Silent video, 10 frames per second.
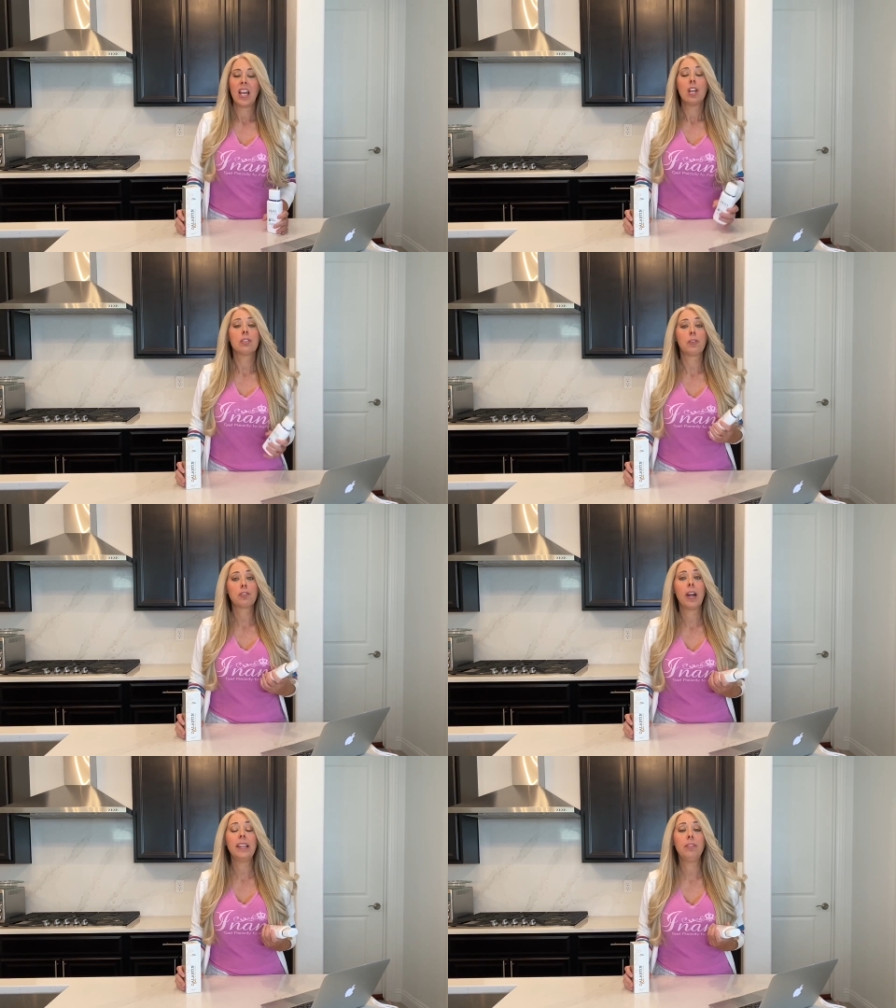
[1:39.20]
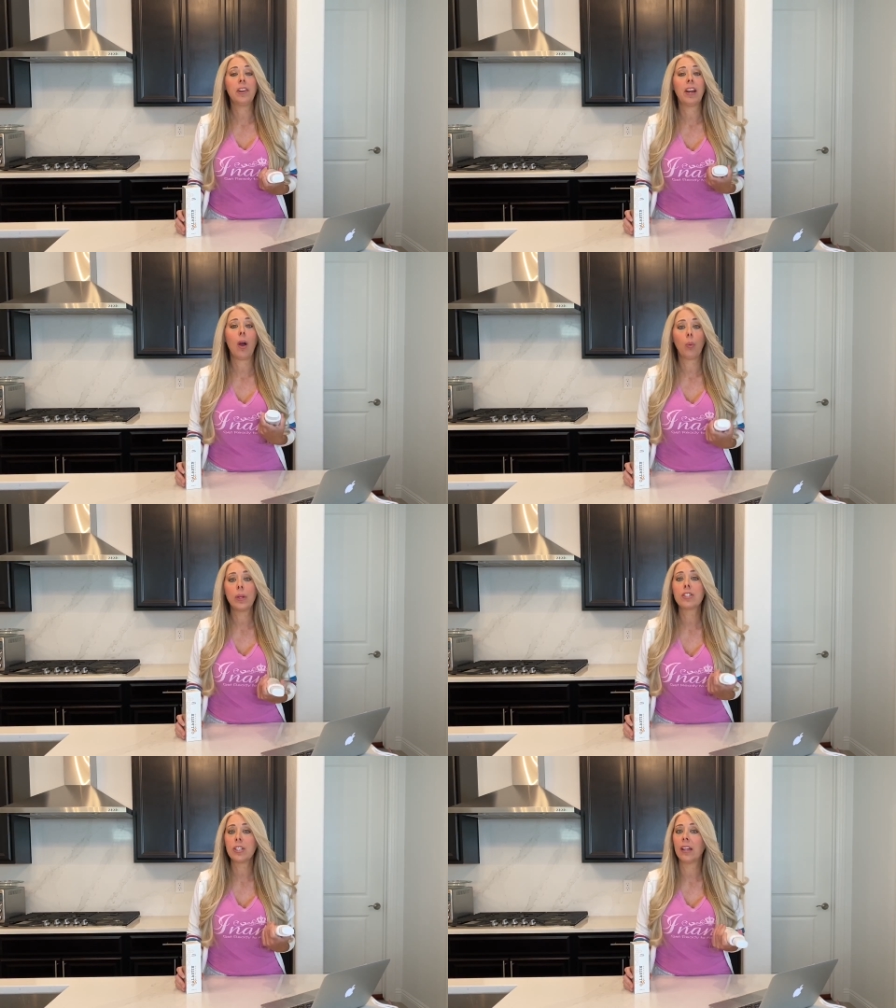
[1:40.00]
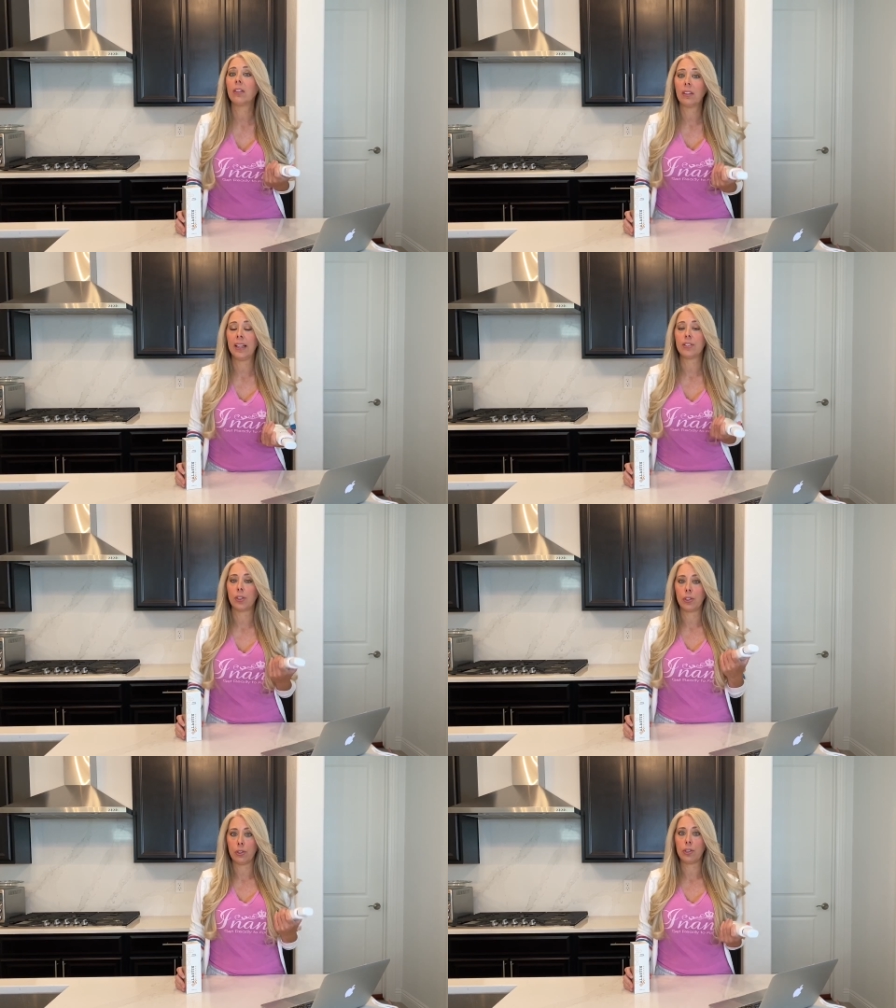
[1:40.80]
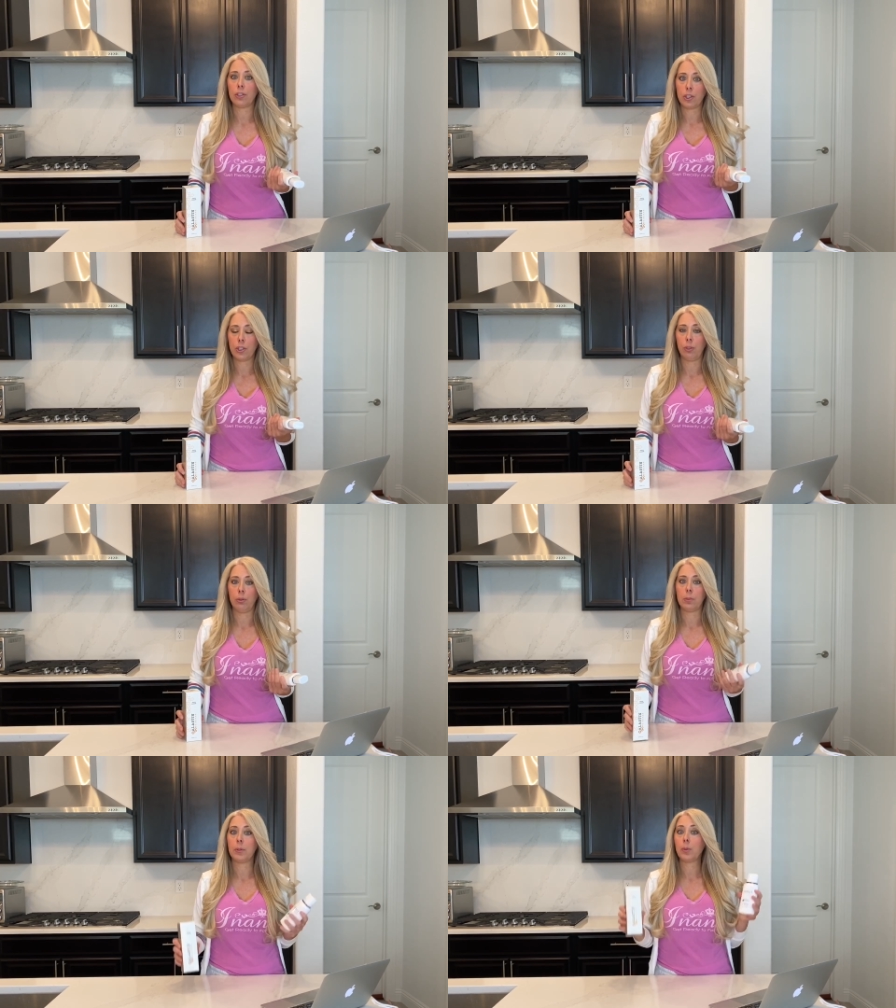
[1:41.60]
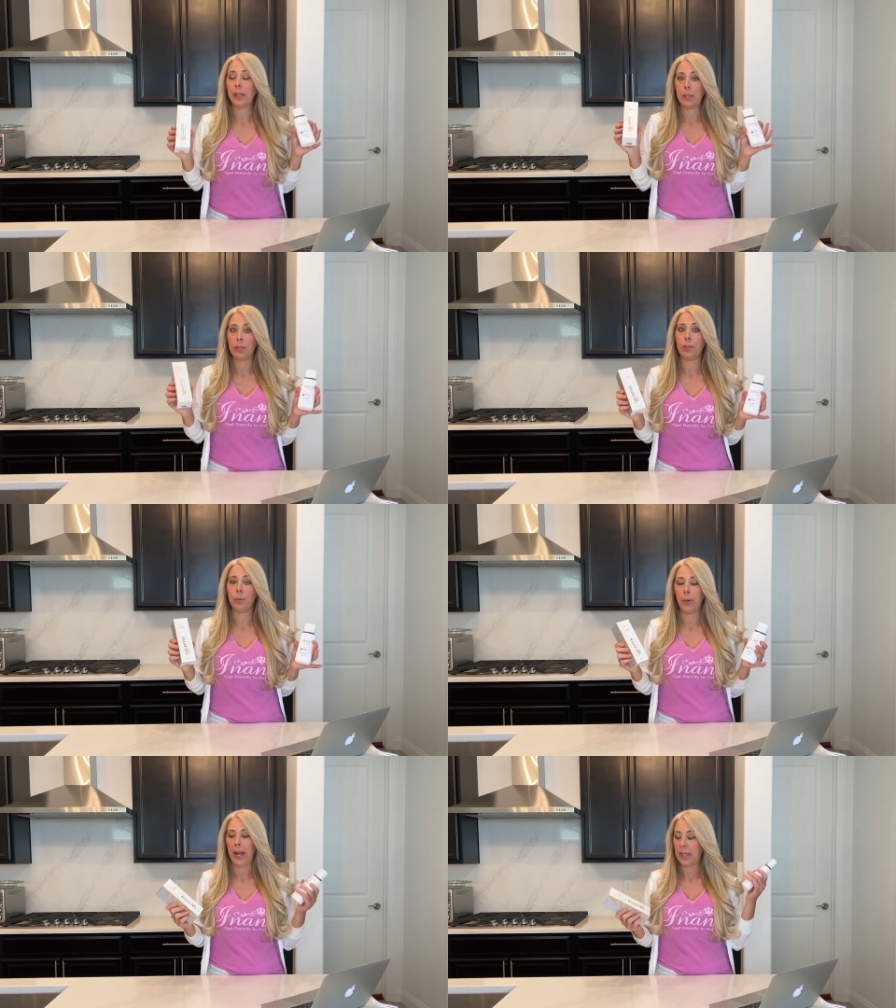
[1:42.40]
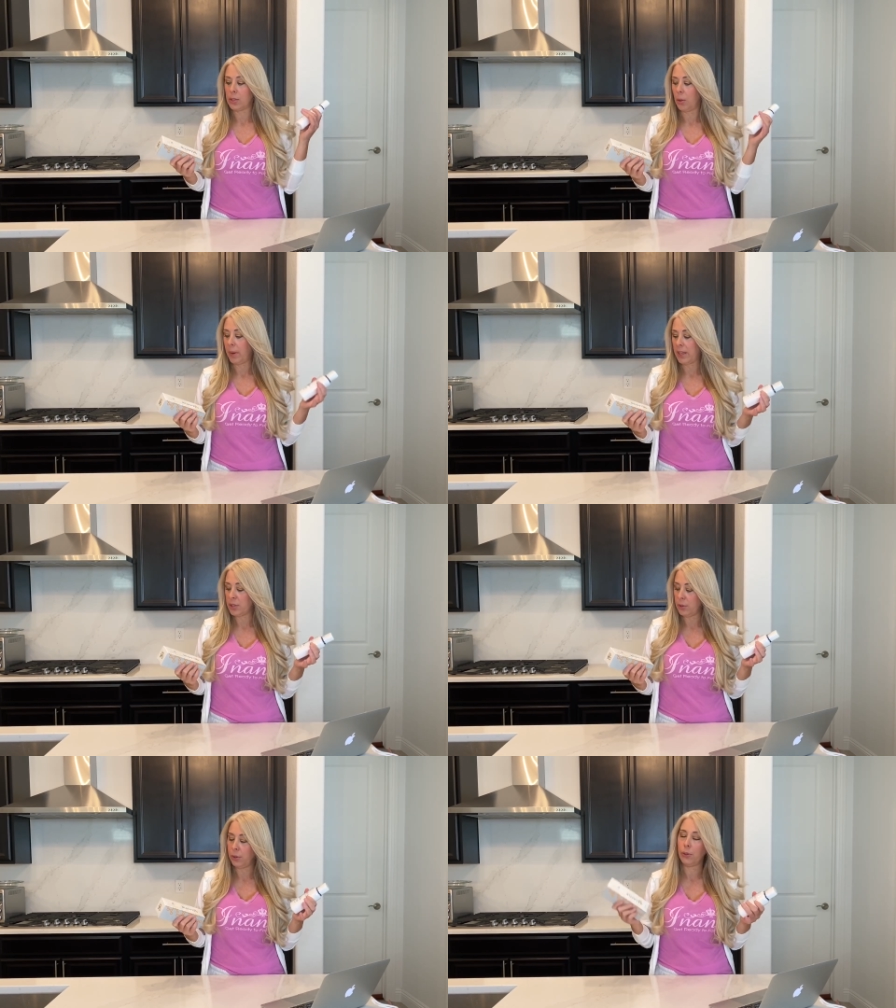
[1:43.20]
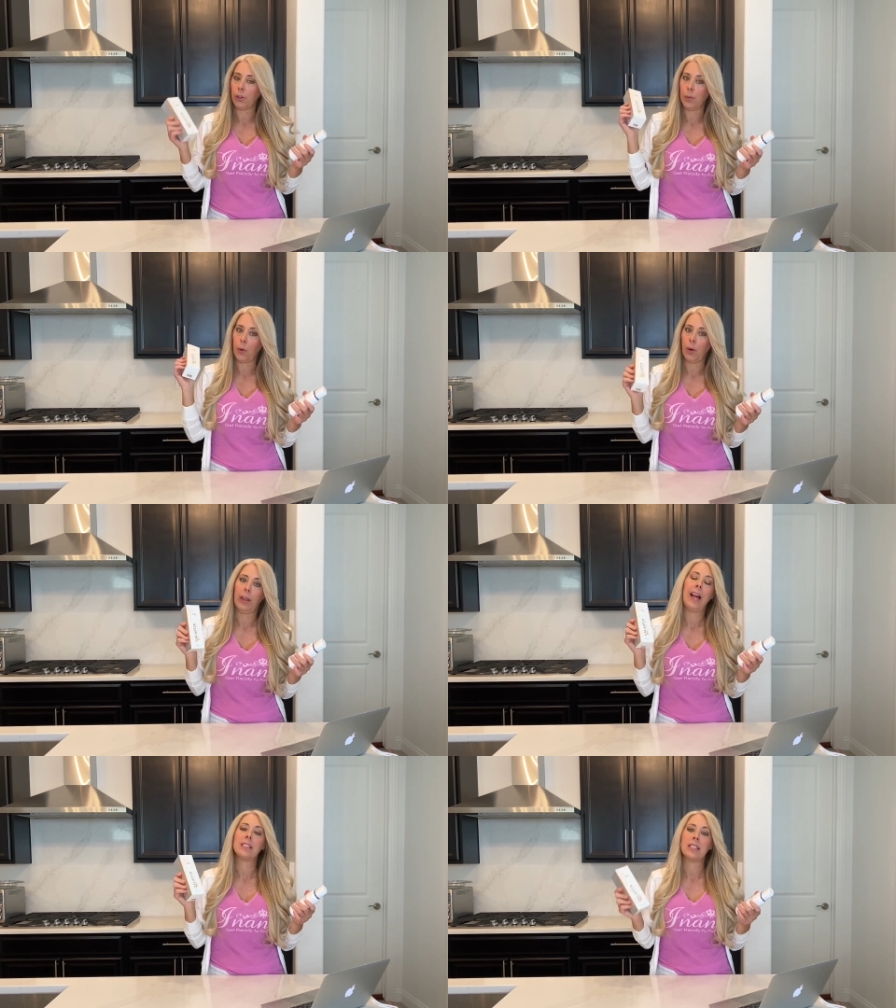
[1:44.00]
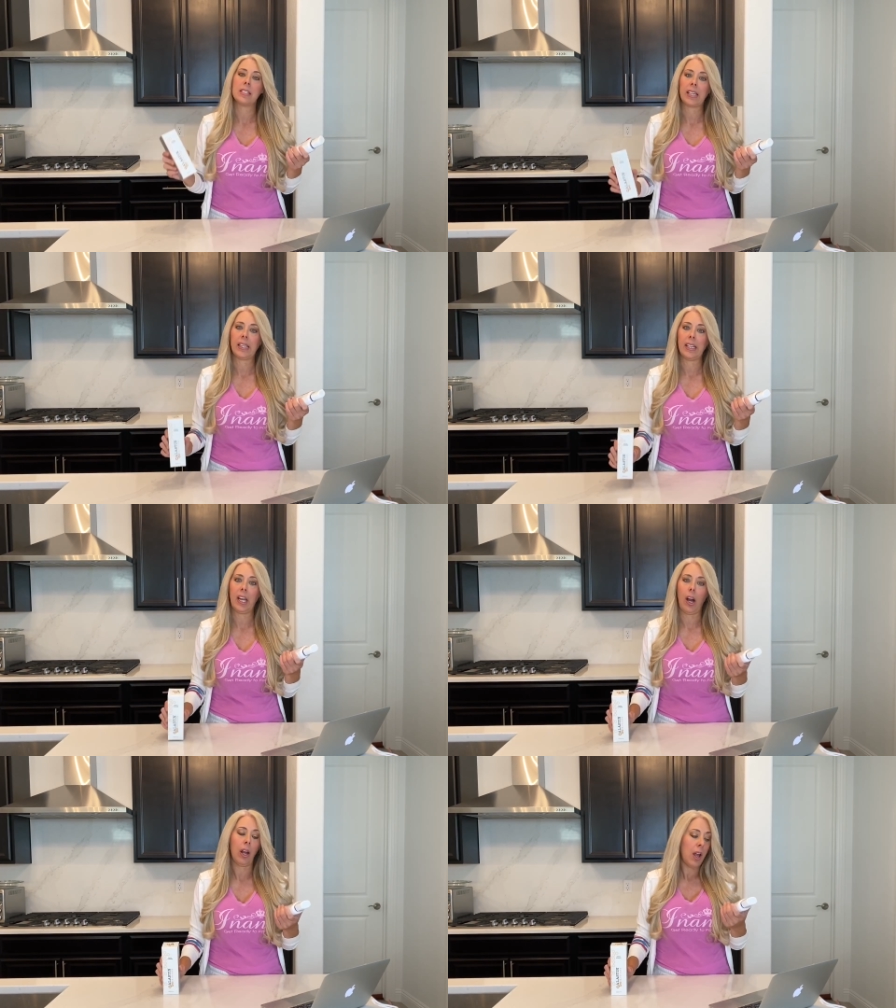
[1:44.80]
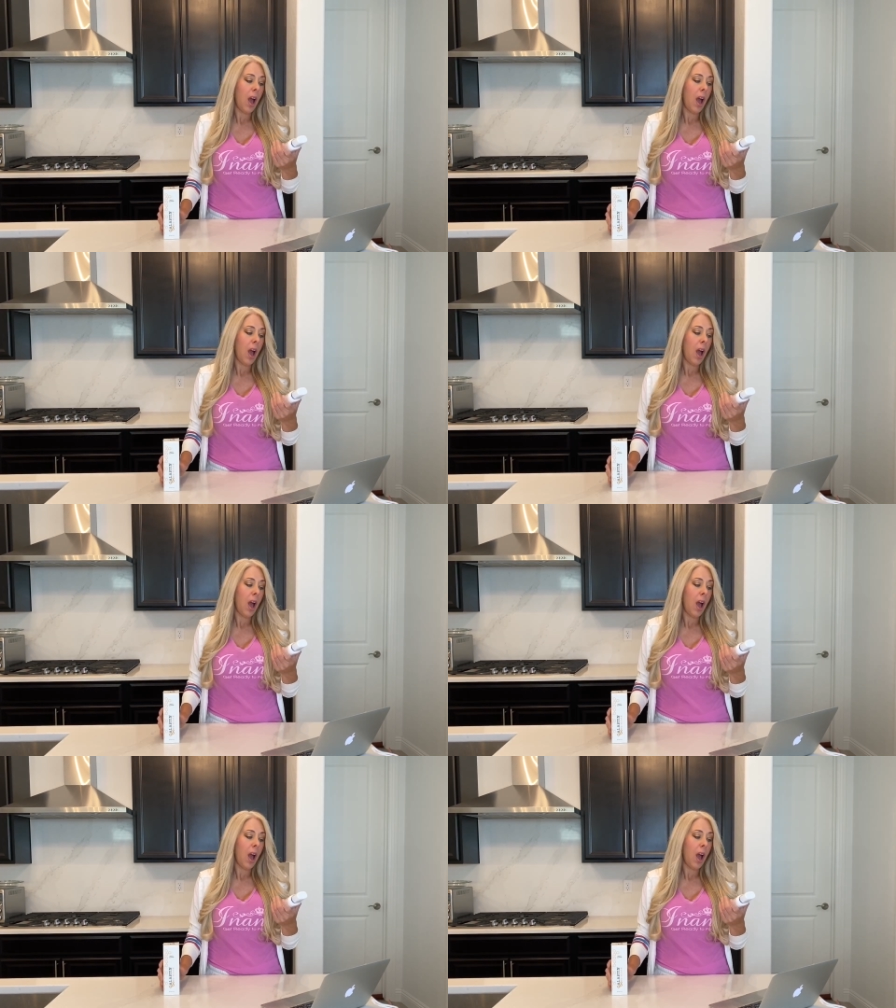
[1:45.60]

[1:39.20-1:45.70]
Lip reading: So if you're trying to figure out which gentle cleanser you should choose between the two brands, Obagi Nu-Derm or Elastin Skincare,